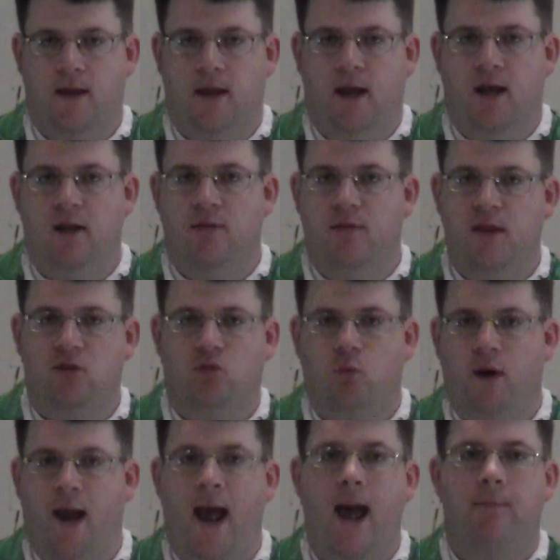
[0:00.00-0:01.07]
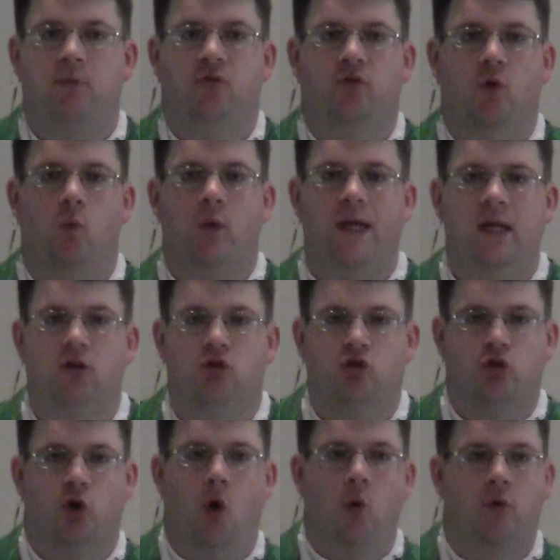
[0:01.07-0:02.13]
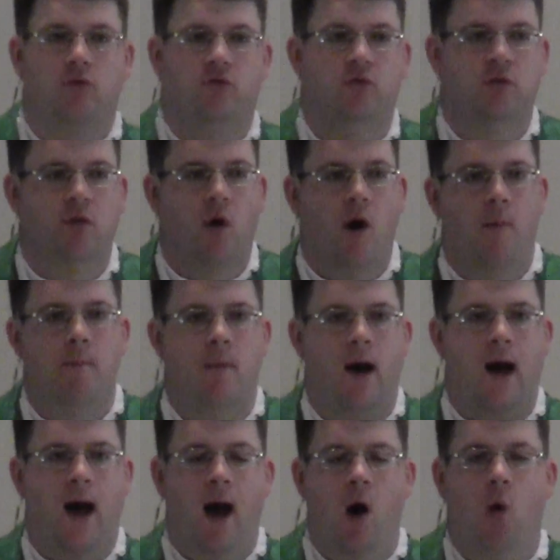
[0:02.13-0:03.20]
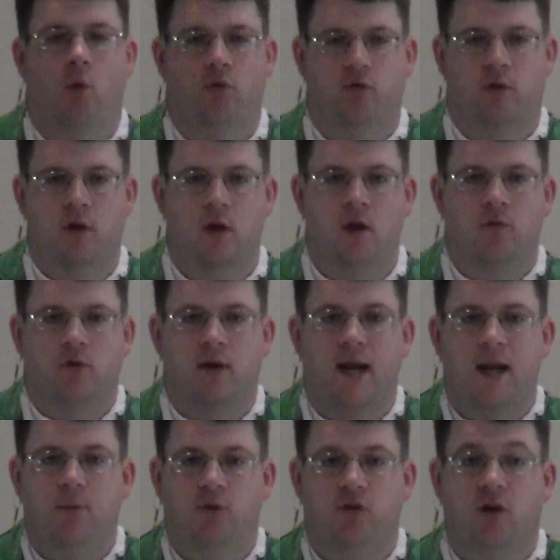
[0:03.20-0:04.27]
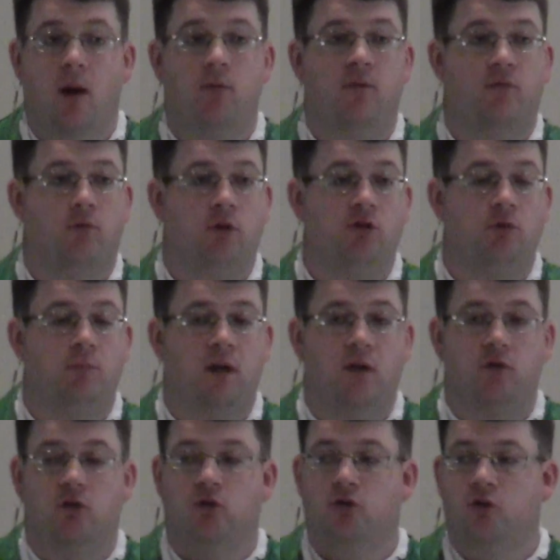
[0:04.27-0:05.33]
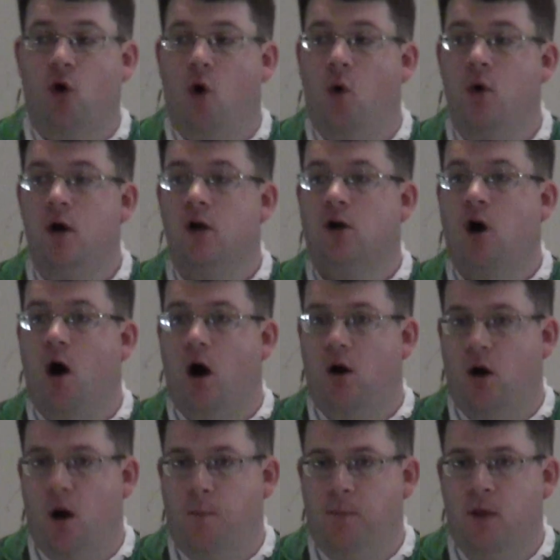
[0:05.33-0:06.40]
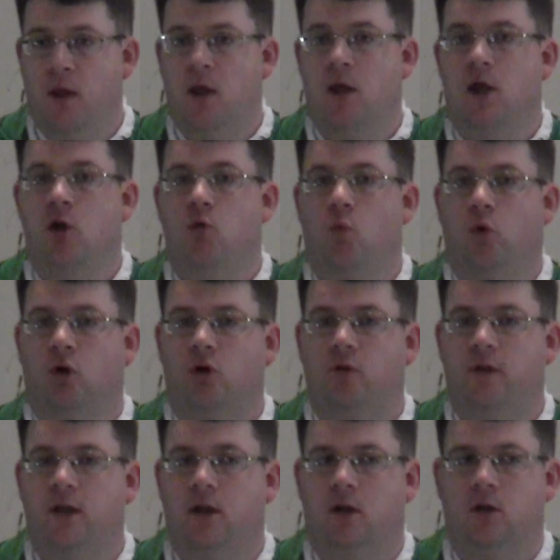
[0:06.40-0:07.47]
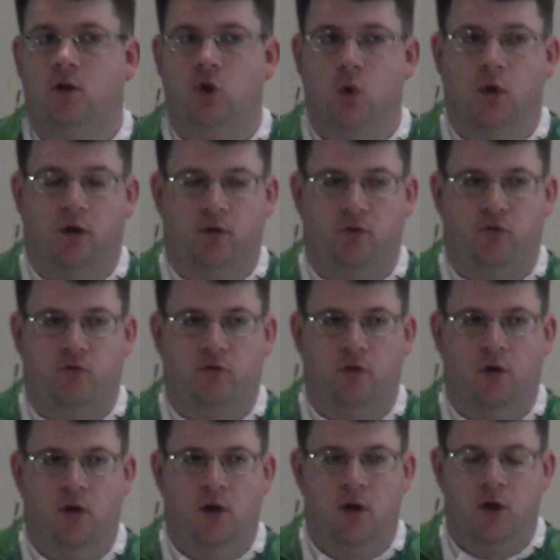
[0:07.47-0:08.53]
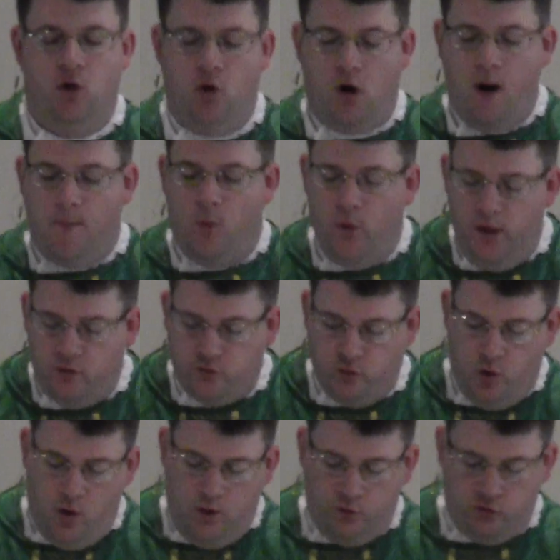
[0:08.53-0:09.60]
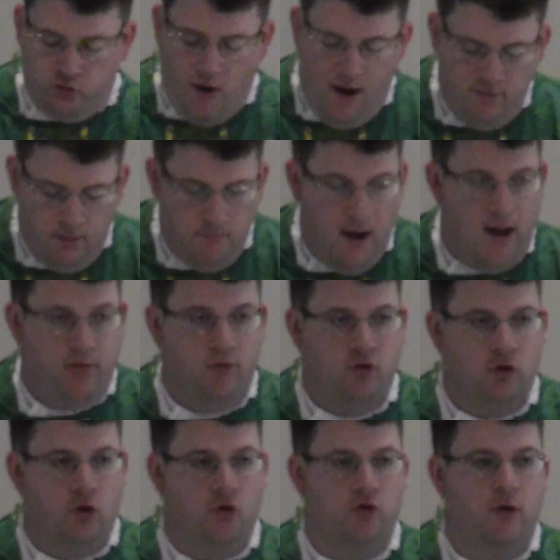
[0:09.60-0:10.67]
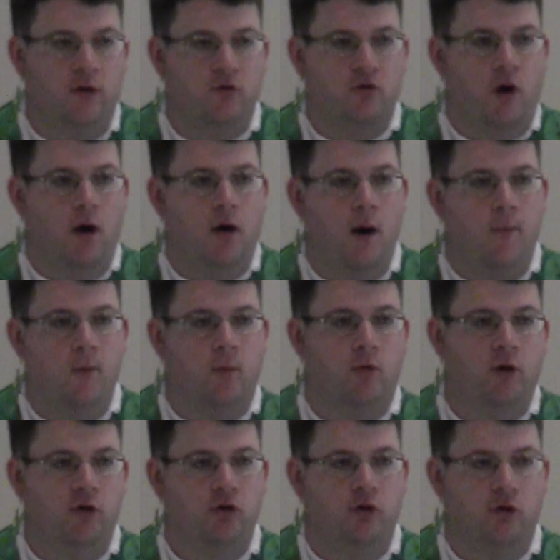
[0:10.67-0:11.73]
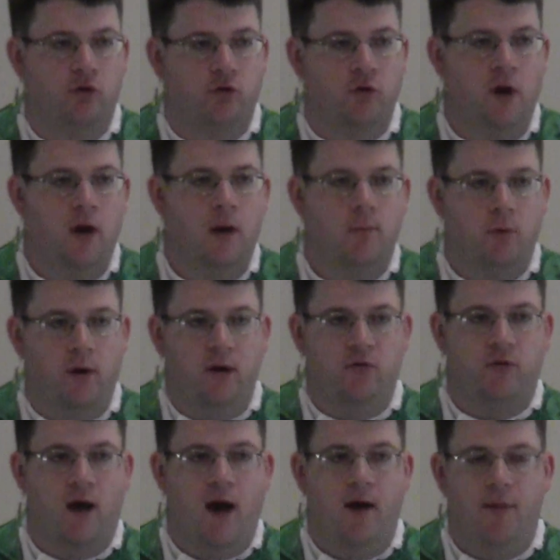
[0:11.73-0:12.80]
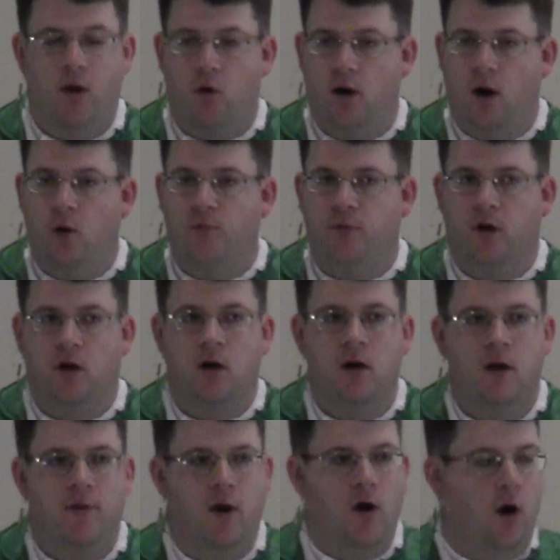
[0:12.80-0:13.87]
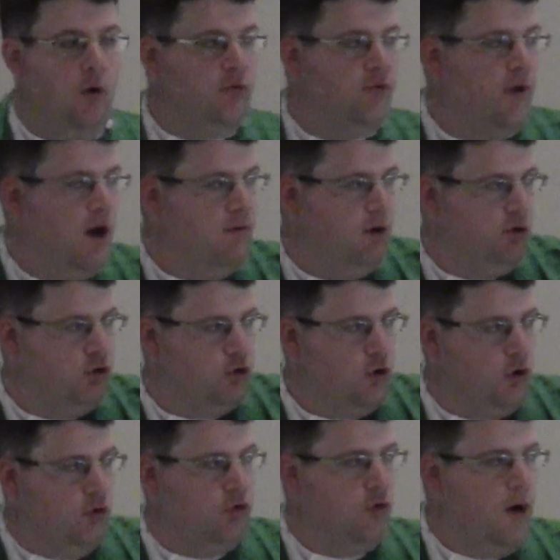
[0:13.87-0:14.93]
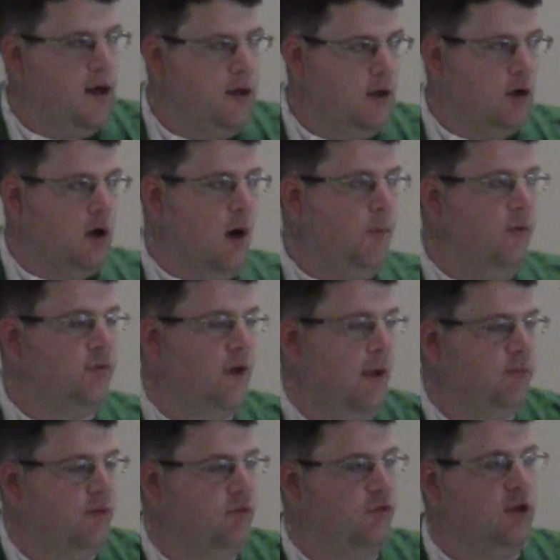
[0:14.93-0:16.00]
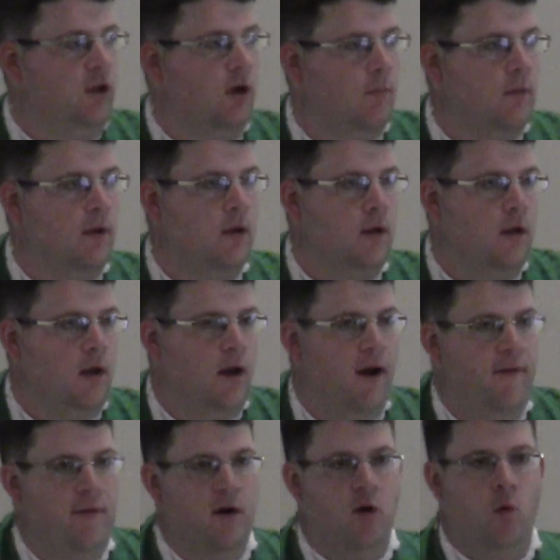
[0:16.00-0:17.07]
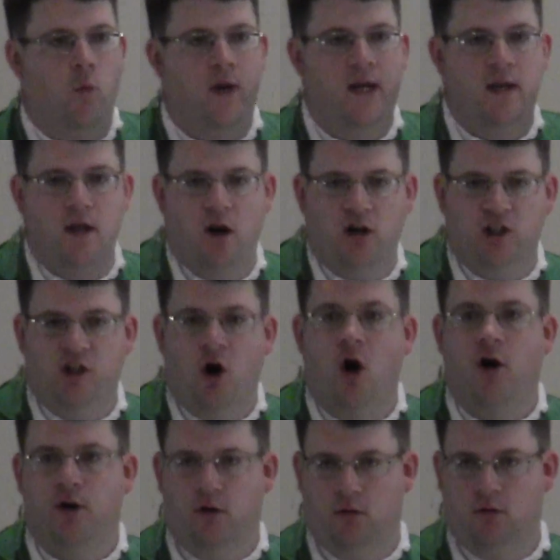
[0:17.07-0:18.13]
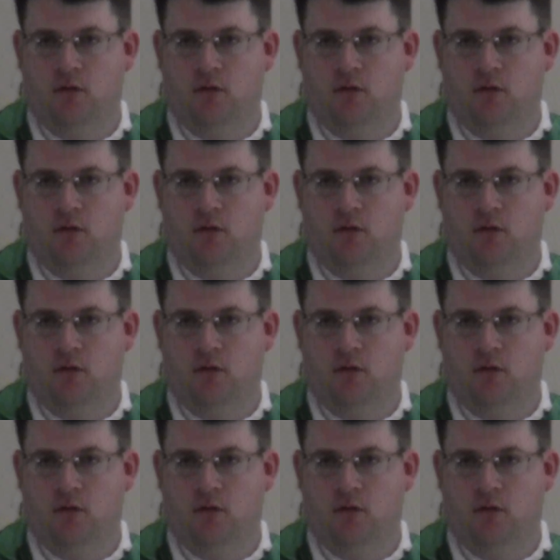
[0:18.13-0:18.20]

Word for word: And in this, what happens, the weed chokes them out. They're not able to come to fruition because they're so caught up in worldly allures. You know, a couple weeks ago, I was driving by the church and I saw a couple parishioners. Praise God, they were out there. They were outside of our church right here. A couple times I've seen them. And they were weeding our garden.